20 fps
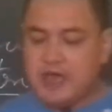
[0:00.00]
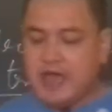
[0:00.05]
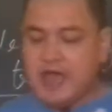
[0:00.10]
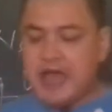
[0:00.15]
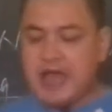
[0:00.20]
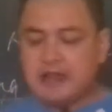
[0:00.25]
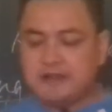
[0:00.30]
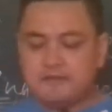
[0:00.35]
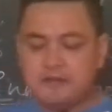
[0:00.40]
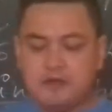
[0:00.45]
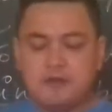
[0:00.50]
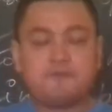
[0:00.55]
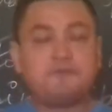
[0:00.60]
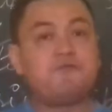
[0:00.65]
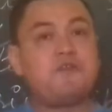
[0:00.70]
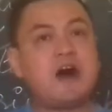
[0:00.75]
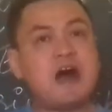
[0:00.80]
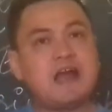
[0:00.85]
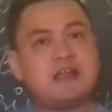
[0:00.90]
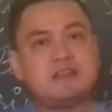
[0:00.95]
And
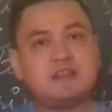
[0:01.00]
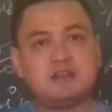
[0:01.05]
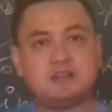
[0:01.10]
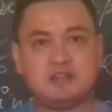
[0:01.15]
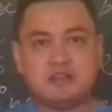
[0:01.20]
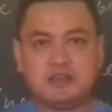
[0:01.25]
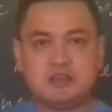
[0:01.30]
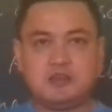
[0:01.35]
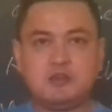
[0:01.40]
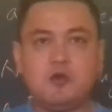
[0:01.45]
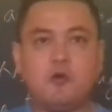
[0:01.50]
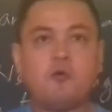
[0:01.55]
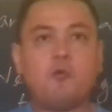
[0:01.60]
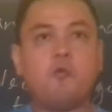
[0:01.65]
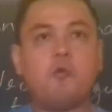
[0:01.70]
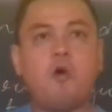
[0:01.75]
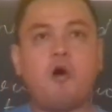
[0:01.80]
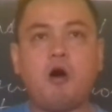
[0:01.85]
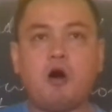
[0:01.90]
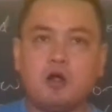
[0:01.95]
finally
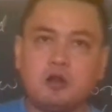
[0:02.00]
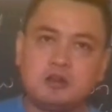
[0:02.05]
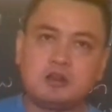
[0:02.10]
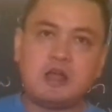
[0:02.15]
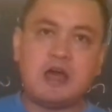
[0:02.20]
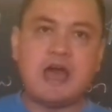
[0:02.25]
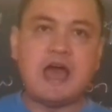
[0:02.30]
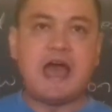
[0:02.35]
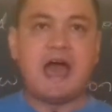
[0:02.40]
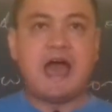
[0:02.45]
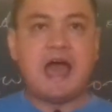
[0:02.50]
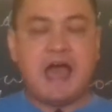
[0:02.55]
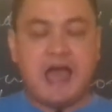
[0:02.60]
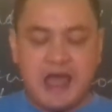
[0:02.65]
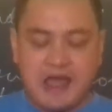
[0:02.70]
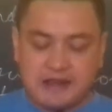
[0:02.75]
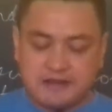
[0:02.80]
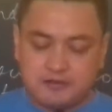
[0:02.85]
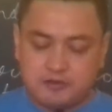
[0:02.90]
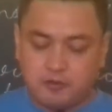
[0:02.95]
won
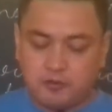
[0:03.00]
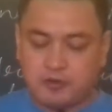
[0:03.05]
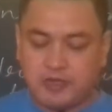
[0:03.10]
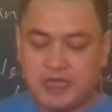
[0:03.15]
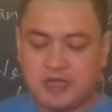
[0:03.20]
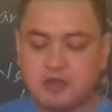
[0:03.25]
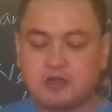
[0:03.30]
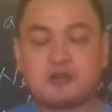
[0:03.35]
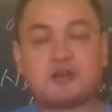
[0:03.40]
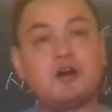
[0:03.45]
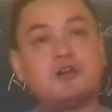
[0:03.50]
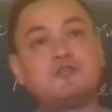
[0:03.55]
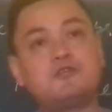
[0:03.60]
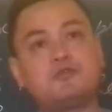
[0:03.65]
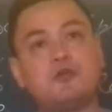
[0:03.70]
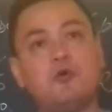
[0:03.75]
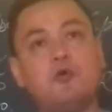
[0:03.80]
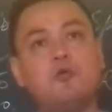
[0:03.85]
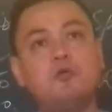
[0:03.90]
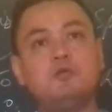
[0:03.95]
and, okay,
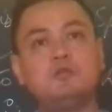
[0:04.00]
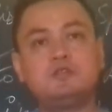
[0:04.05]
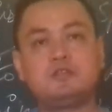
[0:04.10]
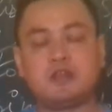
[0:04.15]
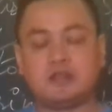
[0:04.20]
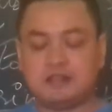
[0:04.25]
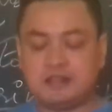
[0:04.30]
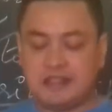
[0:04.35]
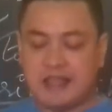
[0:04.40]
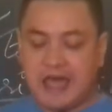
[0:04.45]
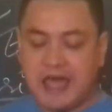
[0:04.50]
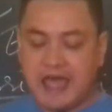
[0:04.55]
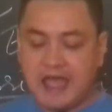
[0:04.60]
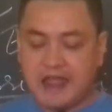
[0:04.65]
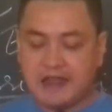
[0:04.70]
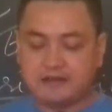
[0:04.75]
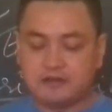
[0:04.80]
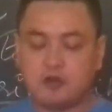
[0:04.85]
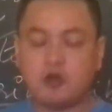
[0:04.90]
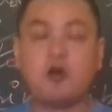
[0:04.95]
controlled the
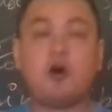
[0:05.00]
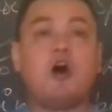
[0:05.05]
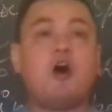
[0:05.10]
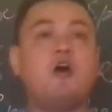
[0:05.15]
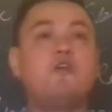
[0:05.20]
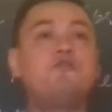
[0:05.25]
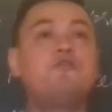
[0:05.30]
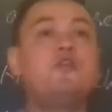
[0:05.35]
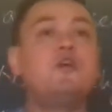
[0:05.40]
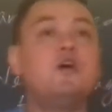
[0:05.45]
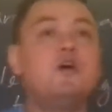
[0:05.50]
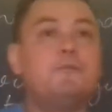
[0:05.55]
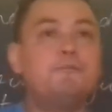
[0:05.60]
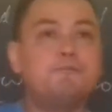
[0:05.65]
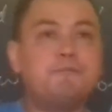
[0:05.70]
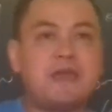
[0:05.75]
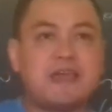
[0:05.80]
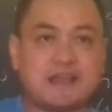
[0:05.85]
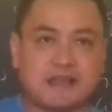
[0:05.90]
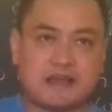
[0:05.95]
land of
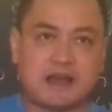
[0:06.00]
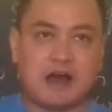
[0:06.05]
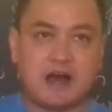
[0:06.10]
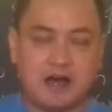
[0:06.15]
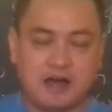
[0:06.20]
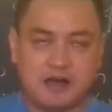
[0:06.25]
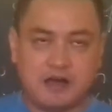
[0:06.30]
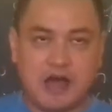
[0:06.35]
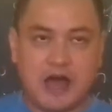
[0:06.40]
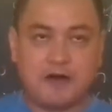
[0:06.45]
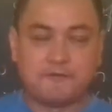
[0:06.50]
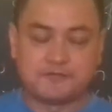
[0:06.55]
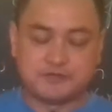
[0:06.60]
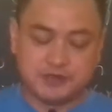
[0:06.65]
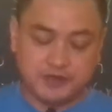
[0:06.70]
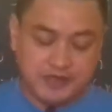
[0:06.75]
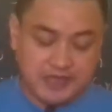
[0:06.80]
Mecca after